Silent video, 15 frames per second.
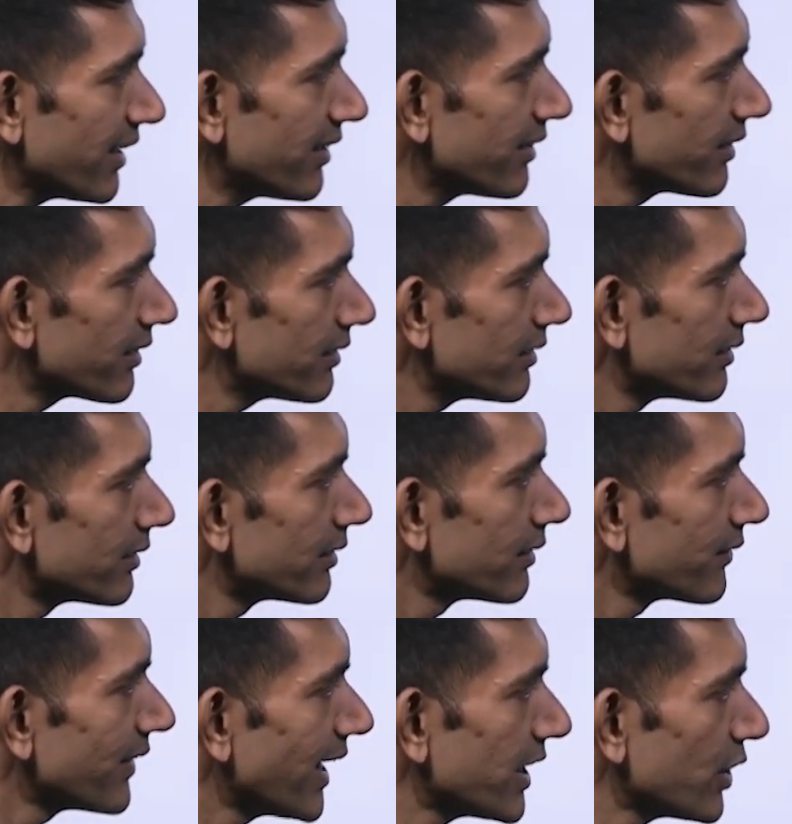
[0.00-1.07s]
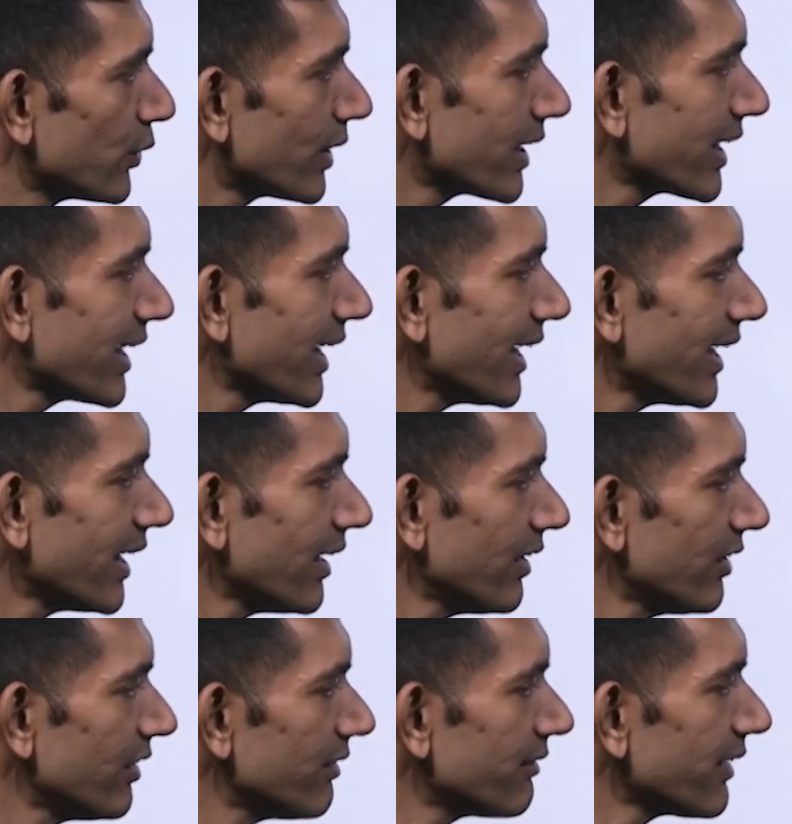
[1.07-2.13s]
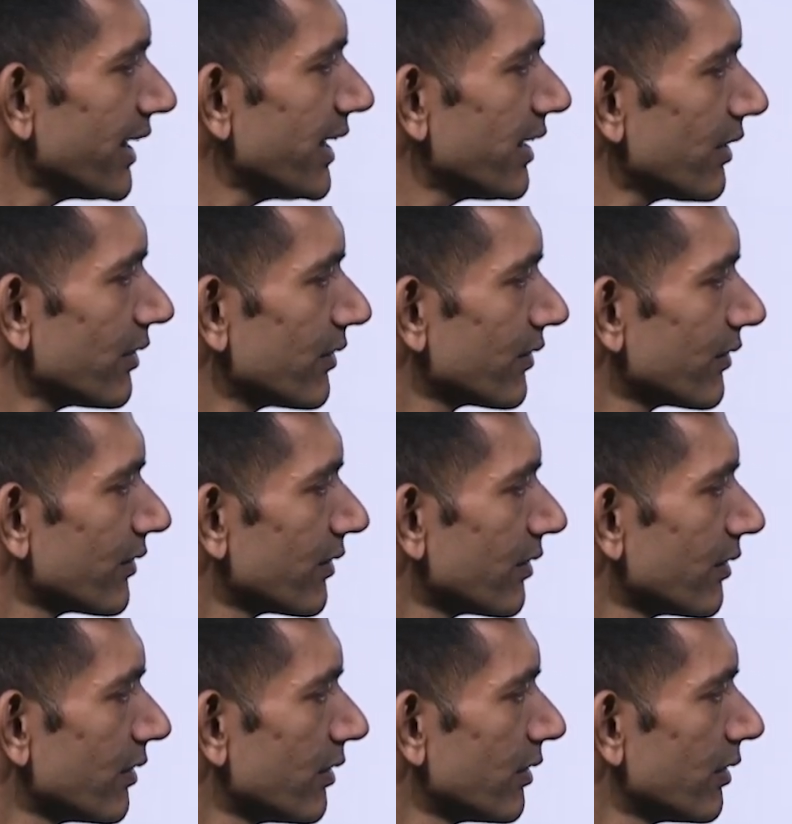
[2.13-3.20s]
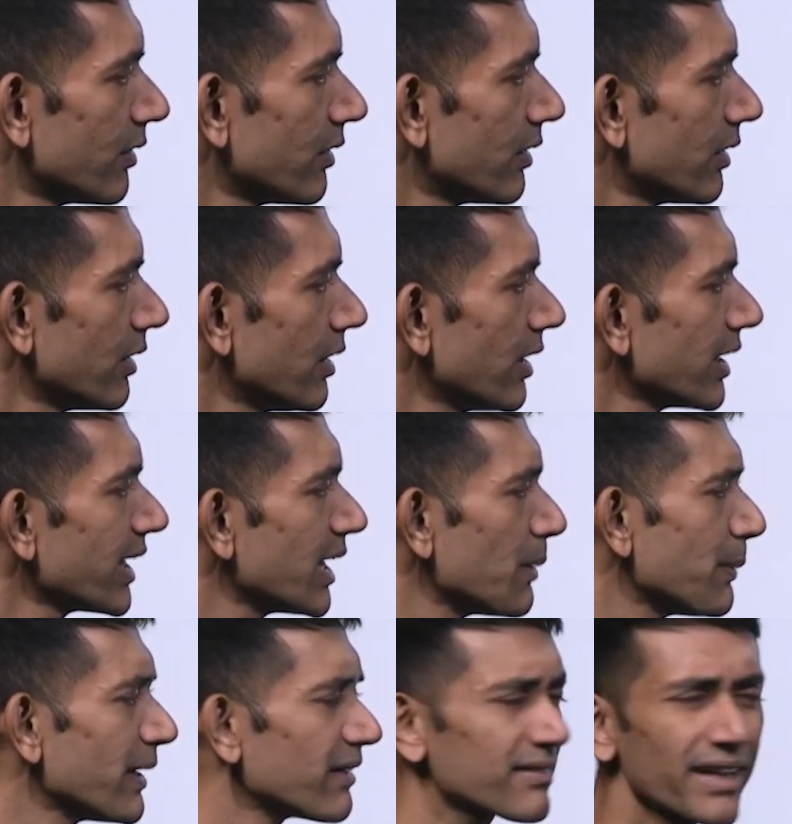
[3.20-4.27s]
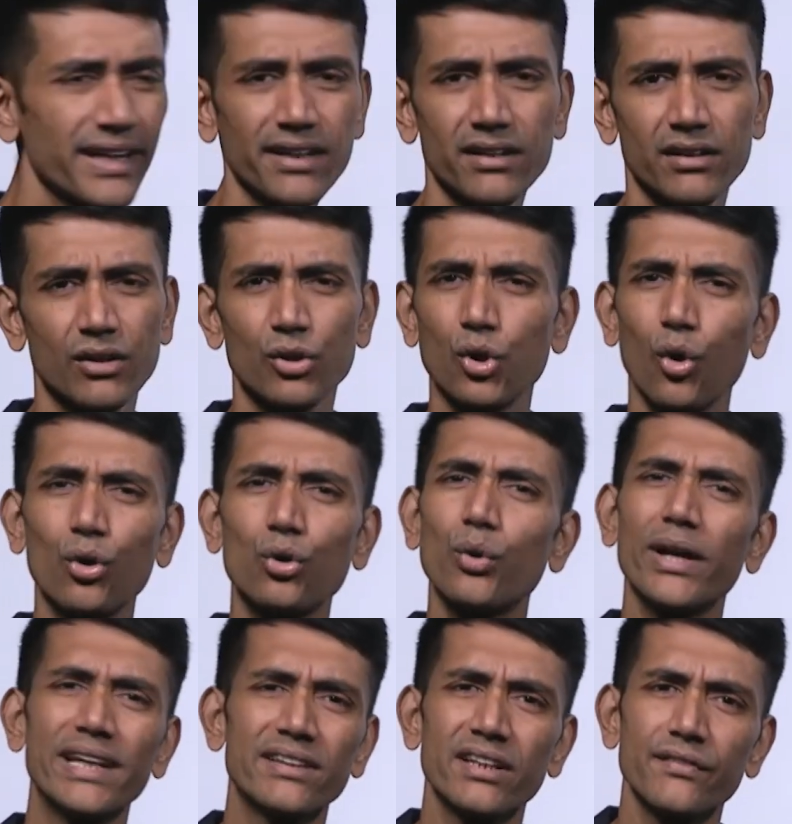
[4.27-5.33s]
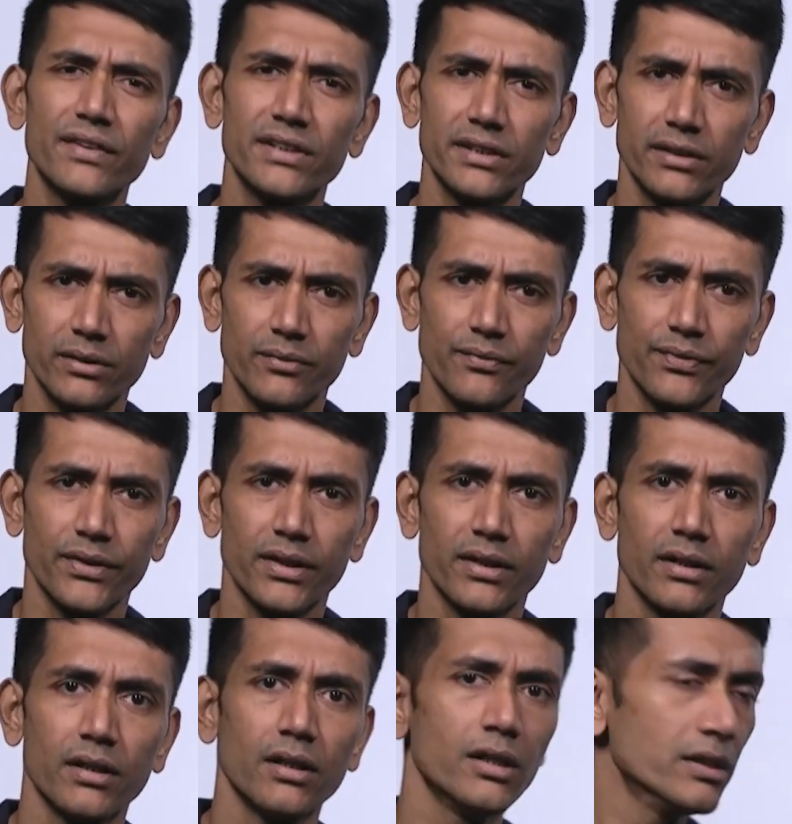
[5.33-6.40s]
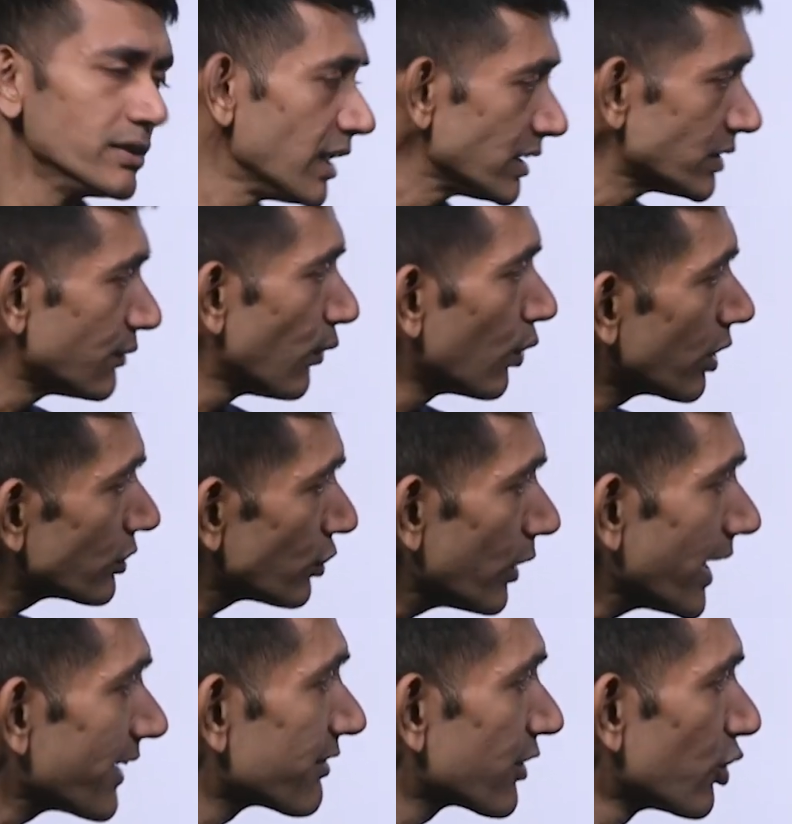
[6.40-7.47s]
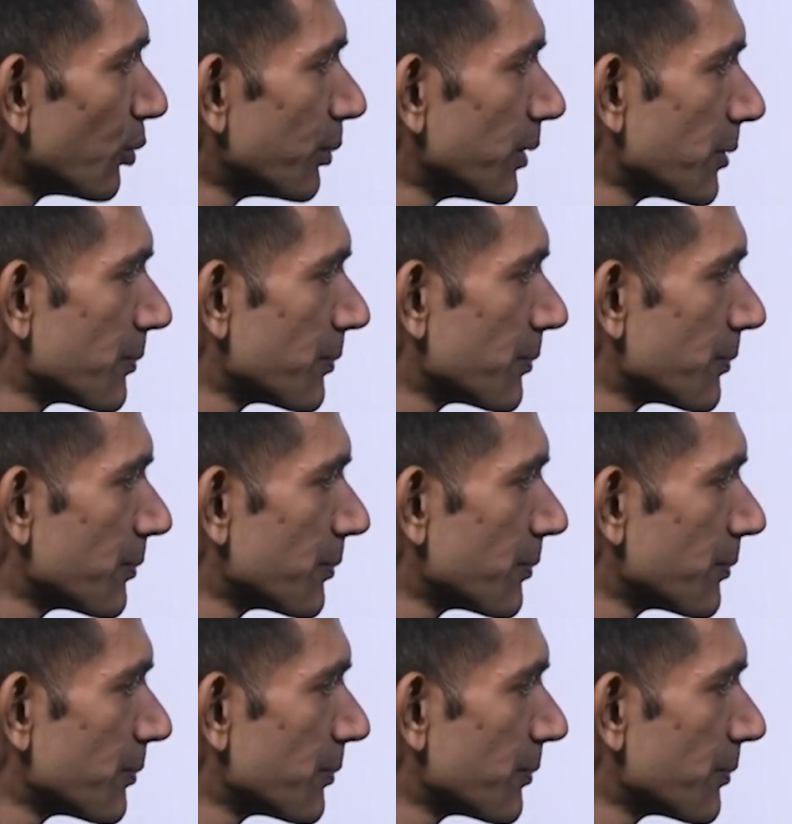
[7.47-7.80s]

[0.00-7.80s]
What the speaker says: here? That your k is 8. Keep it aside. Don't do anything with it. Just focus on x cube.